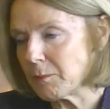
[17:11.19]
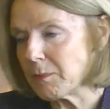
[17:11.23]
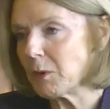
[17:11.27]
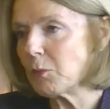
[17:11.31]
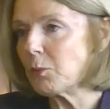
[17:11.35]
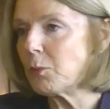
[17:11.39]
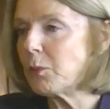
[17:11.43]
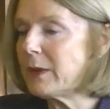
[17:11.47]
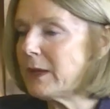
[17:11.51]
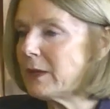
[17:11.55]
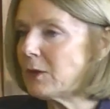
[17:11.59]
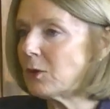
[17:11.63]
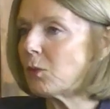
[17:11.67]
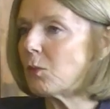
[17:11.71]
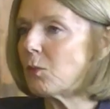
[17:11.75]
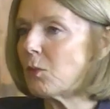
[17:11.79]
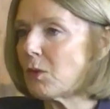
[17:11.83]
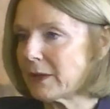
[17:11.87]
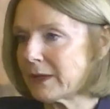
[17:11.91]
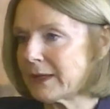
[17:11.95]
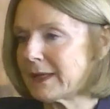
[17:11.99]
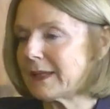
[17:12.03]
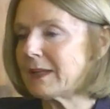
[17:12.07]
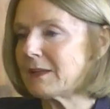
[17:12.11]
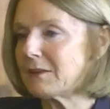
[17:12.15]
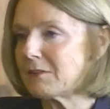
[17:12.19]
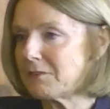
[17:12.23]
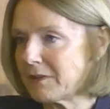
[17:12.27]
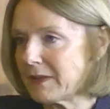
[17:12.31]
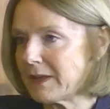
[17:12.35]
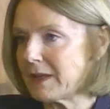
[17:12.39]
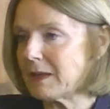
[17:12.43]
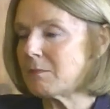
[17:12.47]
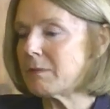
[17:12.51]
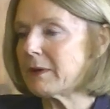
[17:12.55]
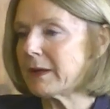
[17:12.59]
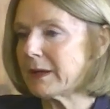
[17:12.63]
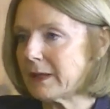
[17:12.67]
but we don't want to give
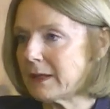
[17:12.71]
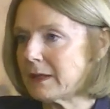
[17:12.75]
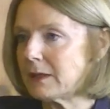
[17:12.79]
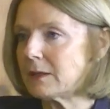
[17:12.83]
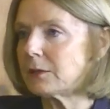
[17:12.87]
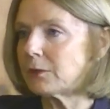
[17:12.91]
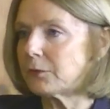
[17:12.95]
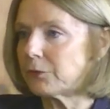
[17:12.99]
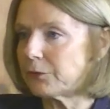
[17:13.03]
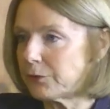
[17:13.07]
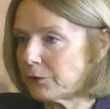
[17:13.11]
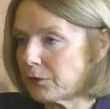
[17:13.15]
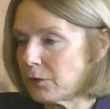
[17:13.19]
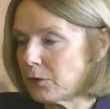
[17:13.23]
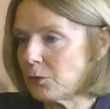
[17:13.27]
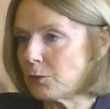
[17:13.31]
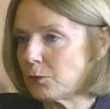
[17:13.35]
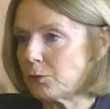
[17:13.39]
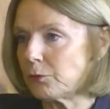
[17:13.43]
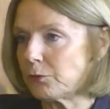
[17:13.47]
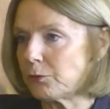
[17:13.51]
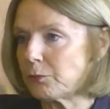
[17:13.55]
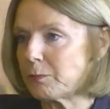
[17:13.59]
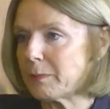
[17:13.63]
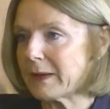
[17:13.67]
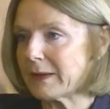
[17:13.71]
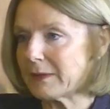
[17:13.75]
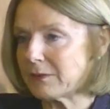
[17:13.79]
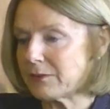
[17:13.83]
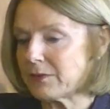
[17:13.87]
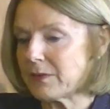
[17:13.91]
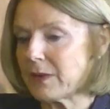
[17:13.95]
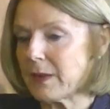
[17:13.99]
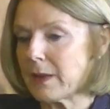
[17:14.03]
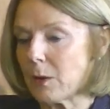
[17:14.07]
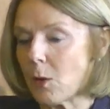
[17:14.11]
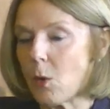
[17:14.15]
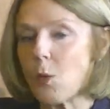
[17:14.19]
anybody an excuse by
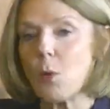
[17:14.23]
saying,